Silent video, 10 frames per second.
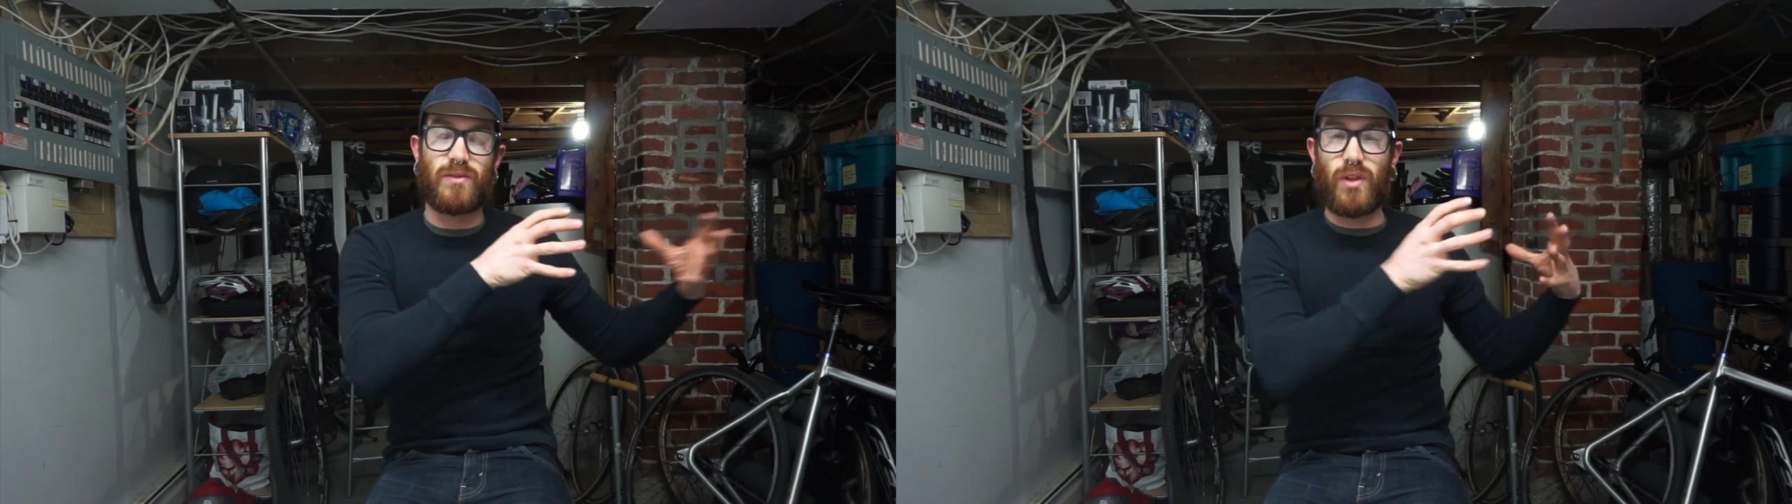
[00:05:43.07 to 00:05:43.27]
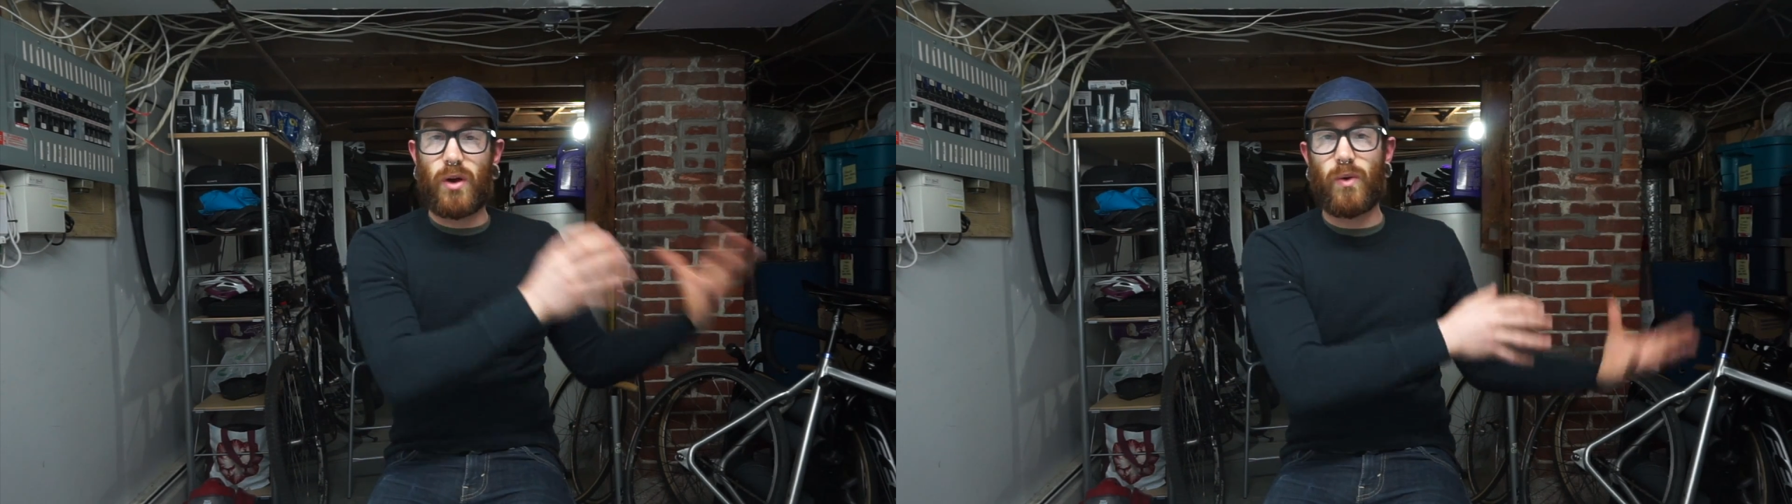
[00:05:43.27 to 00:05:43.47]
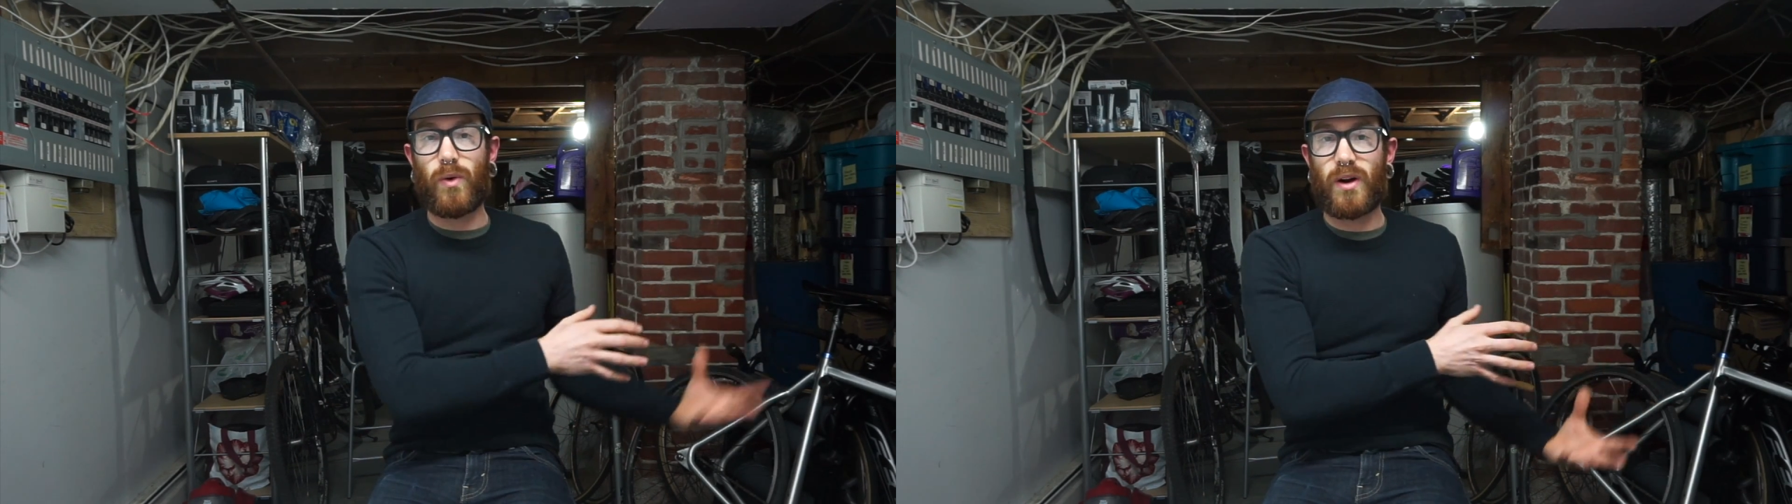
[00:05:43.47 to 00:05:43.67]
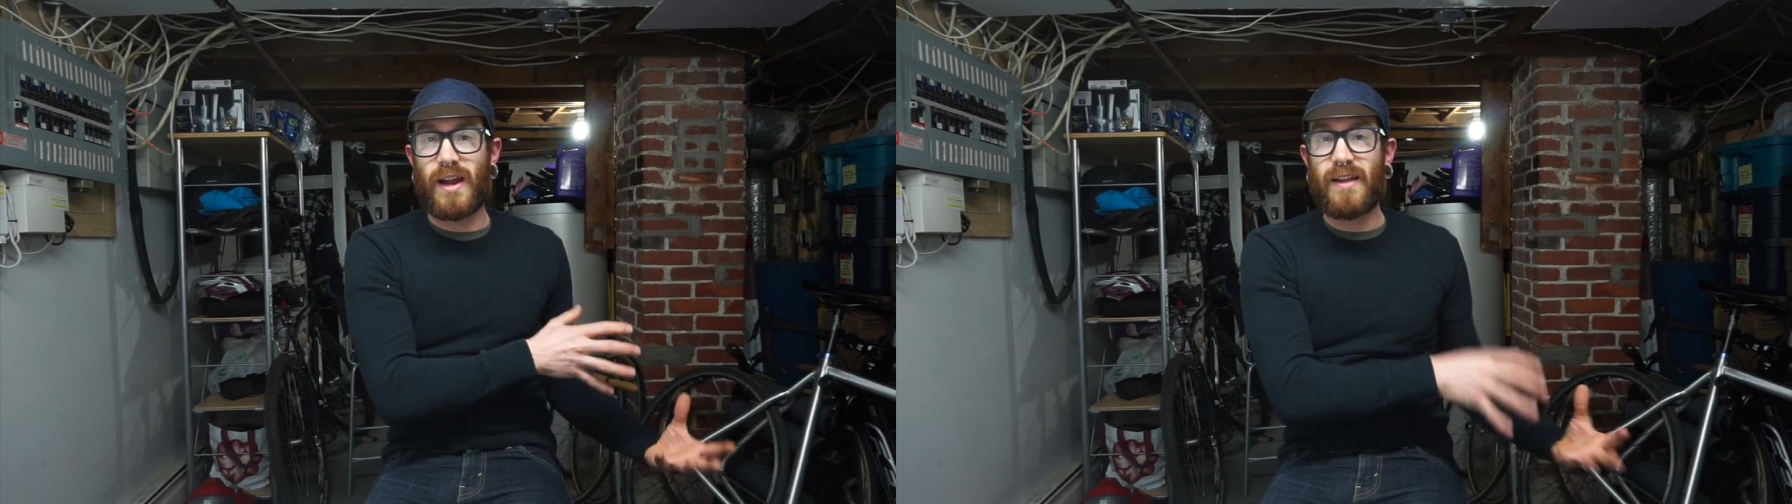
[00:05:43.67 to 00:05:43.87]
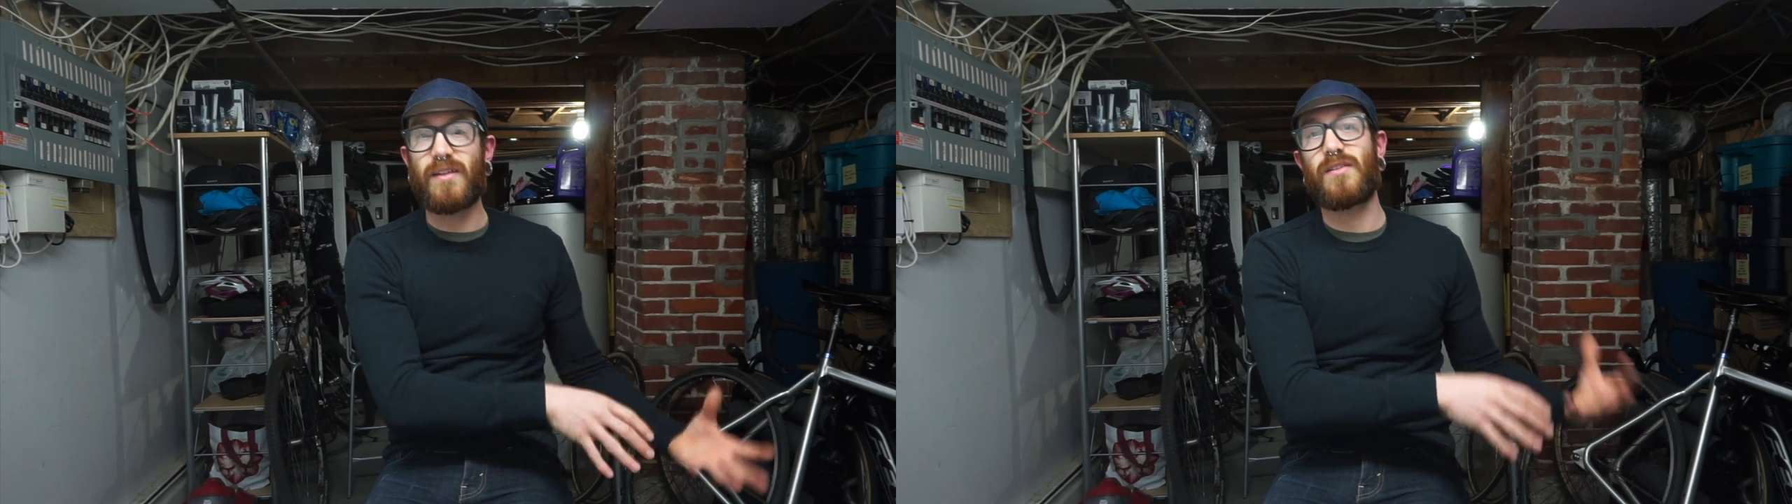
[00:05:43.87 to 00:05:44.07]
lower
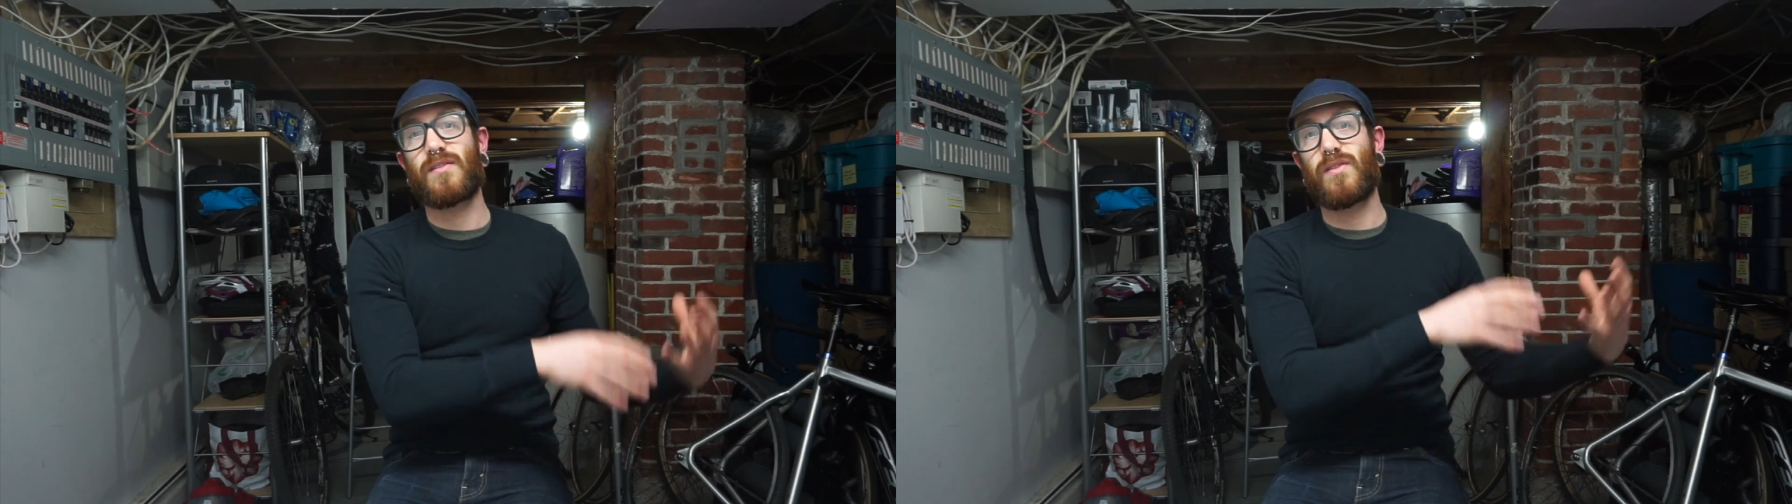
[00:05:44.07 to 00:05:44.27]
end,